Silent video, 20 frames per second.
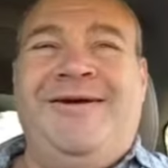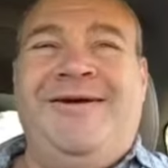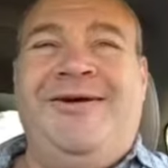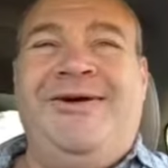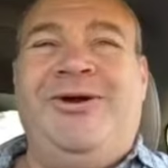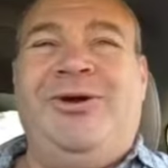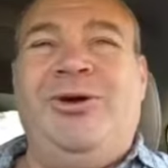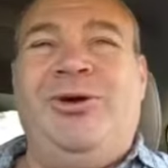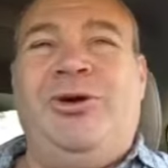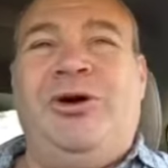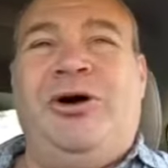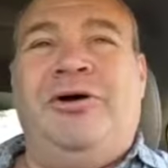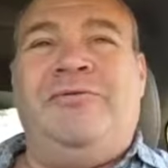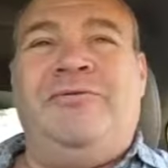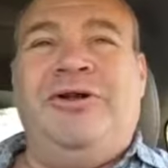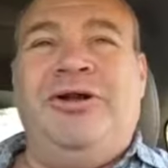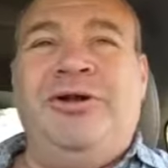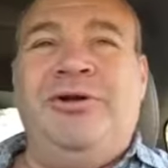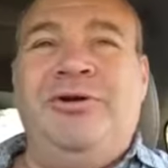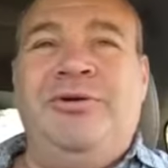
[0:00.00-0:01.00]
Good
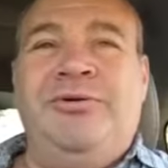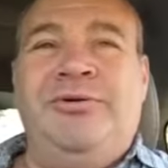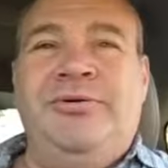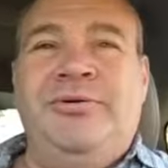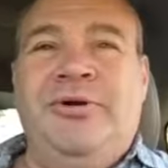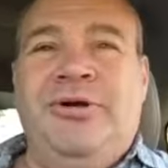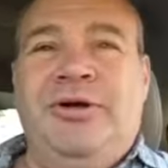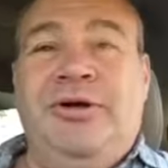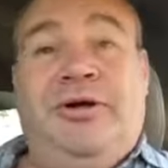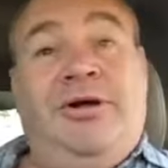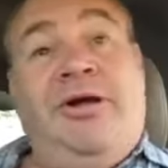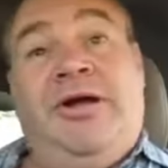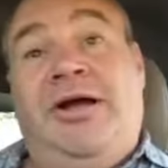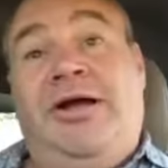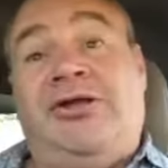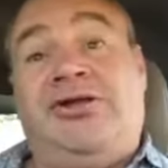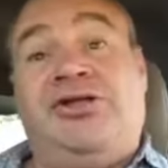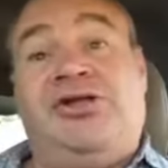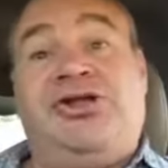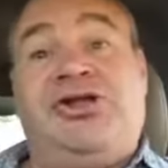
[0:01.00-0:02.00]
afternoon.
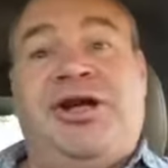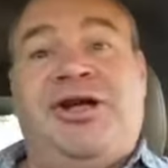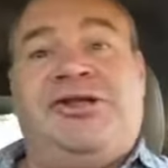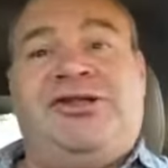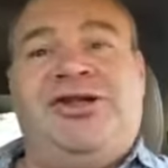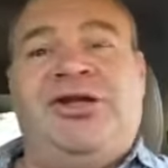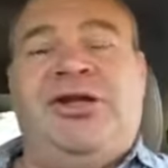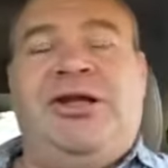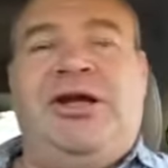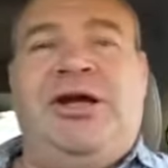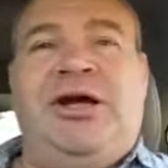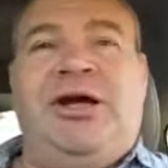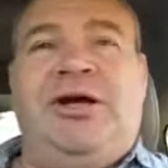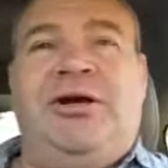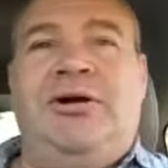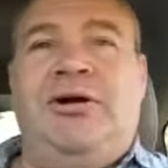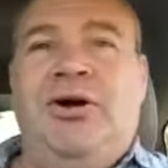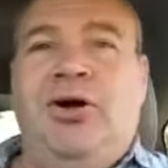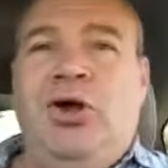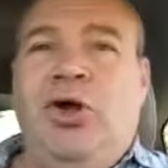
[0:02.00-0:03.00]
It's Jason
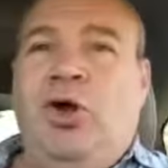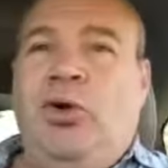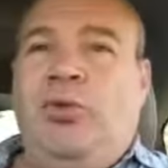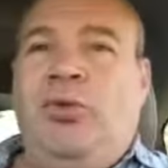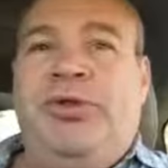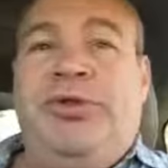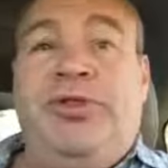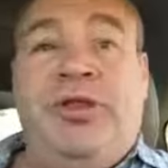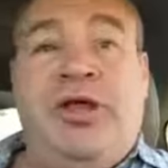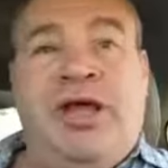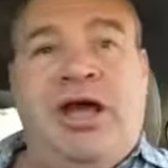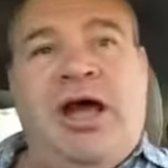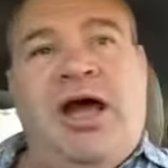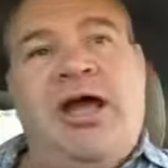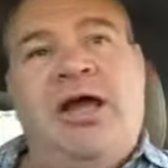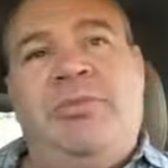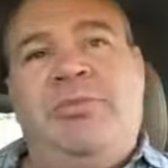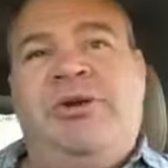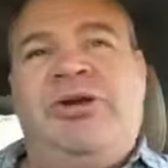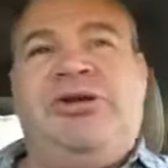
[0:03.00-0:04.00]
here with the
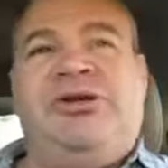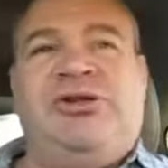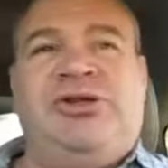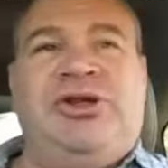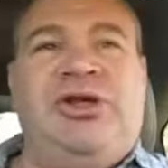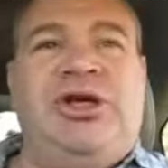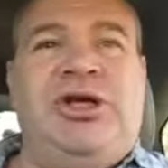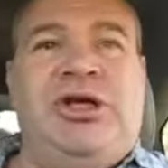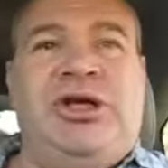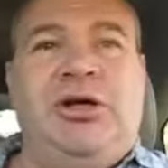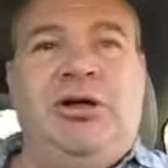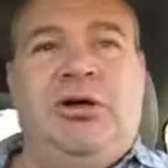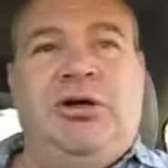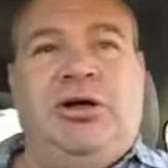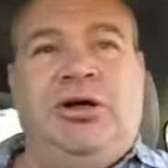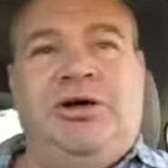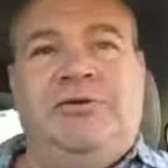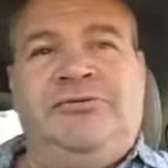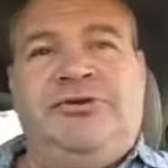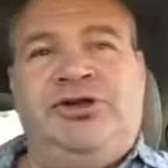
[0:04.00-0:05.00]
ABC
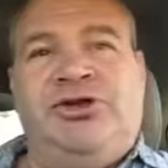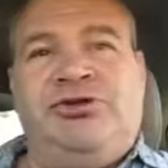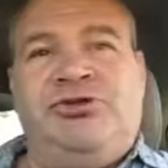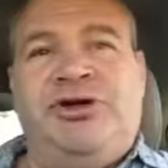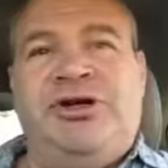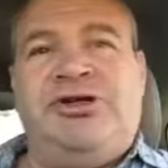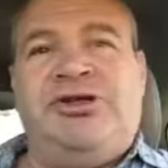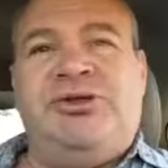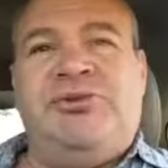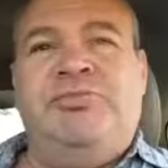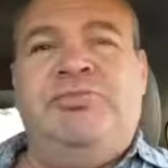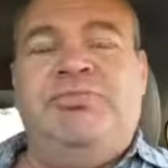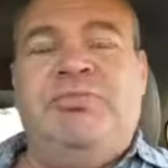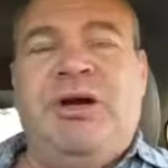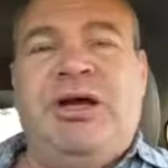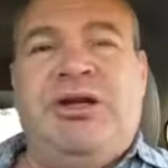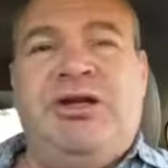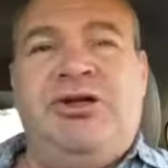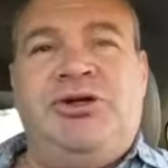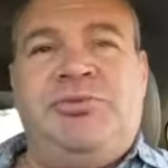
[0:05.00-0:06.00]
of stress
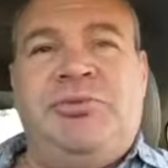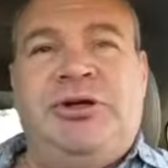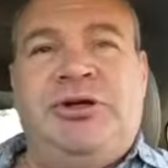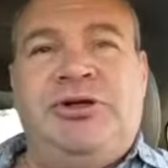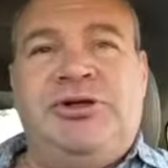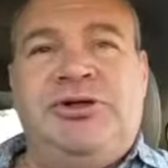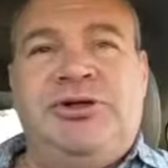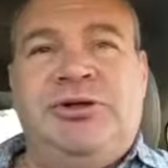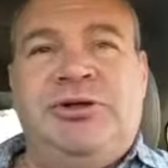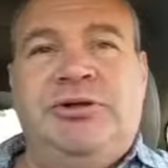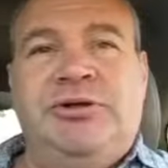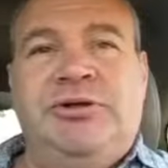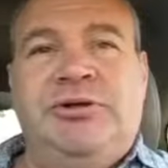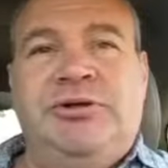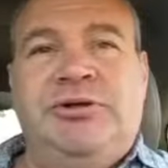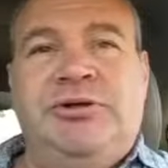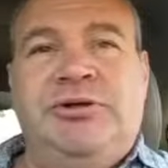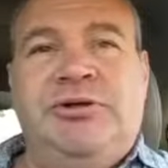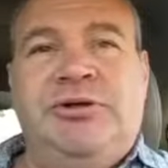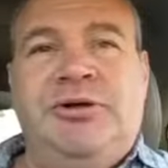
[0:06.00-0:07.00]
management.
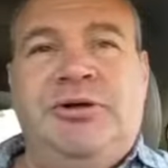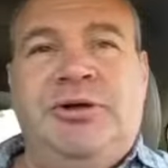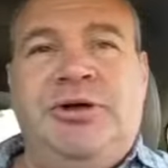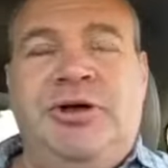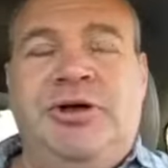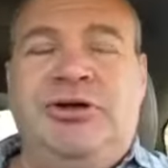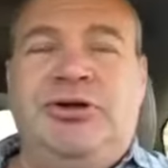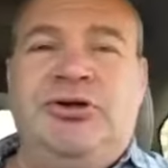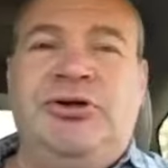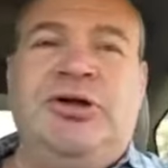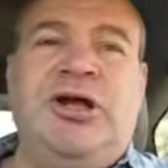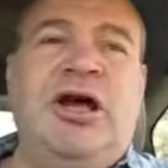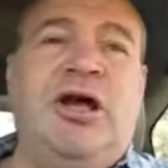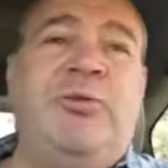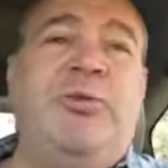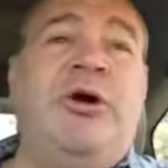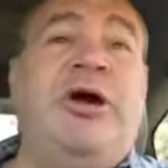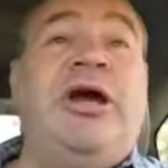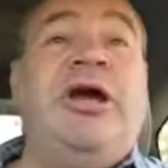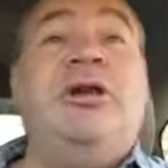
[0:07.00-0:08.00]
Today
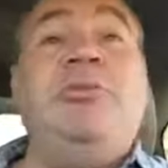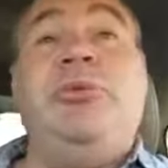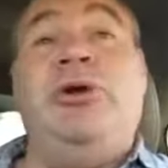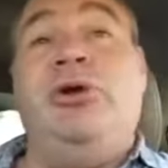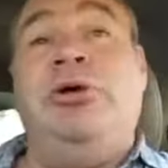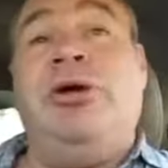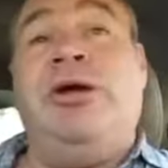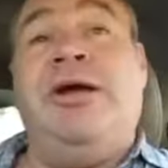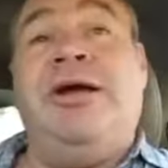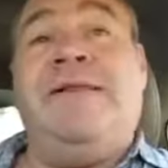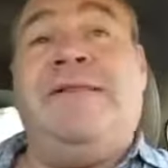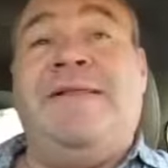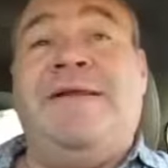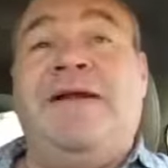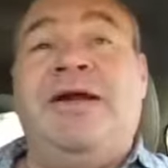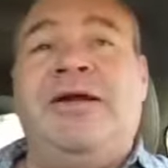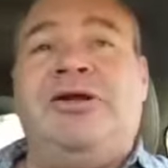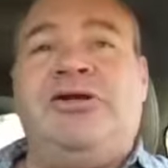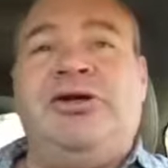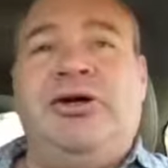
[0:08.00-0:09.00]
we're going to be looking at the
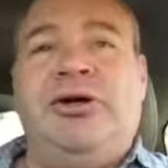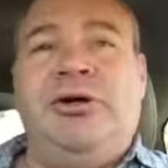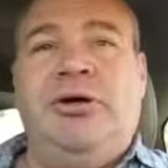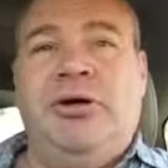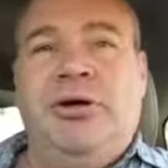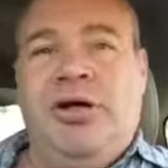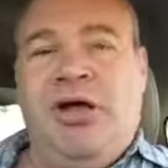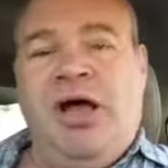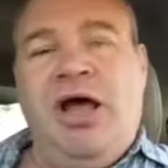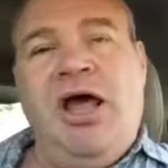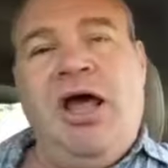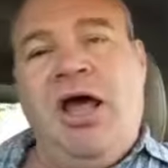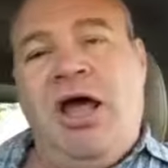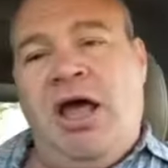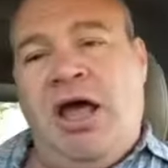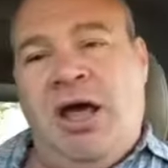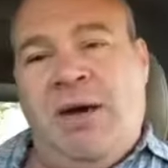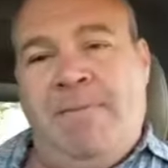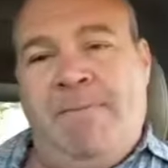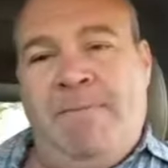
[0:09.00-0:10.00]
letter
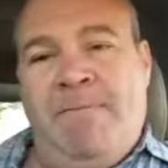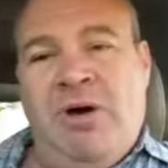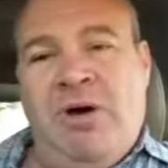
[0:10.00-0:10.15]
M.